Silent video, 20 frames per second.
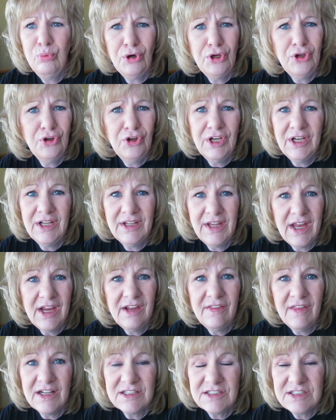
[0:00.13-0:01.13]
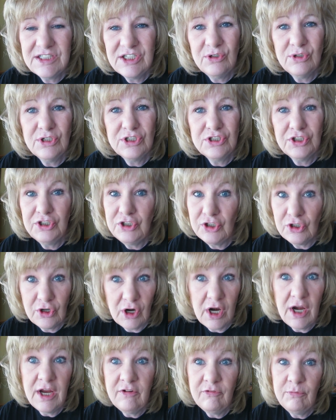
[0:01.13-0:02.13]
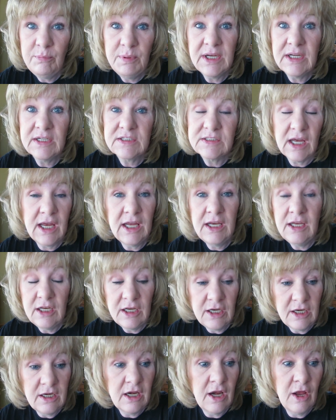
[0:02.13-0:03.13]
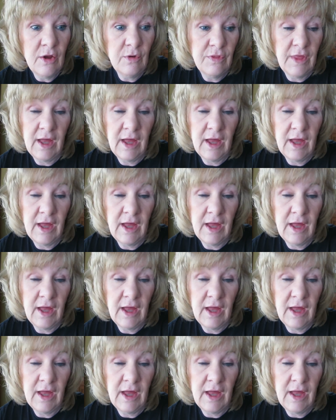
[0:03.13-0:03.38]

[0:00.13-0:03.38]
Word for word: Were you gonna take that secret to your grave? Because I didn't know